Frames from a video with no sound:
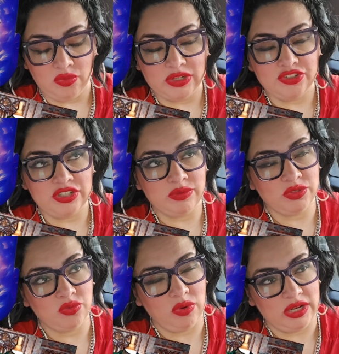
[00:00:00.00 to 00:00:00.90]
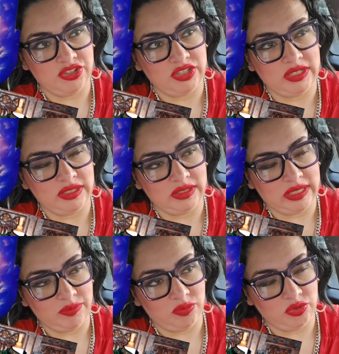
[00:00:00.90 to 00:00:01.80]
When she was watching
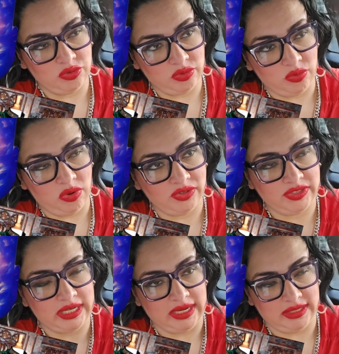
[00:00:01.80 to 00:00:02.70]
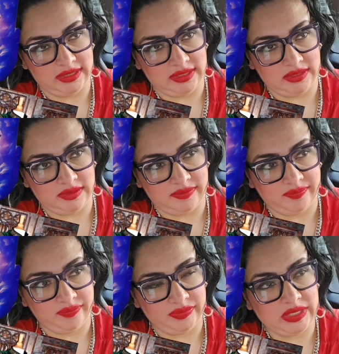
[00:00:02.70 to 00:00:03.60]
them do the waltz dance,
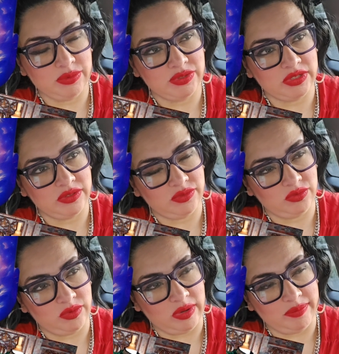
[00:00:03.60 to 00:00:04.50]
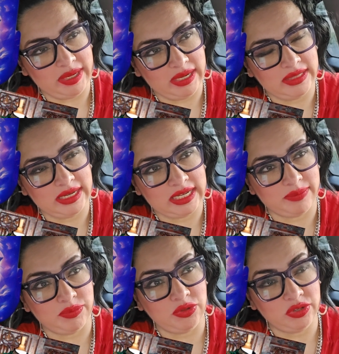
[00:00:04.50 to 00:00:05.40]
there was a man that
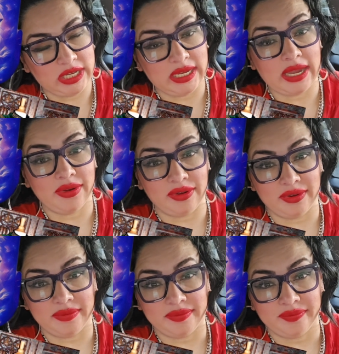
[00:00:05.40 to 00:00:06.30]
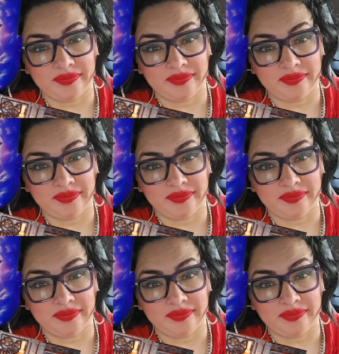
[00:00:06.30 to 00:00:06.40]
kept looking at her,